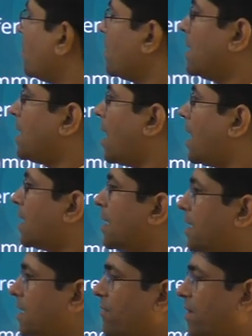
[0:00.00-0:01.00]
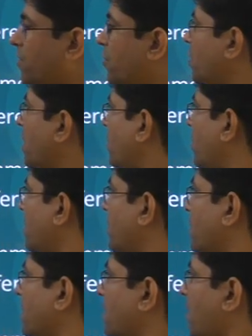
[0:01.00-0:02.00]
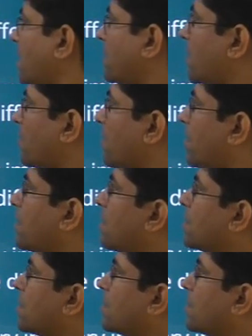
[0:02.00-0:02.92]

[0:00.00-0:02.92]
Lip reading: know, he hardly differentiate between the rights and wrong,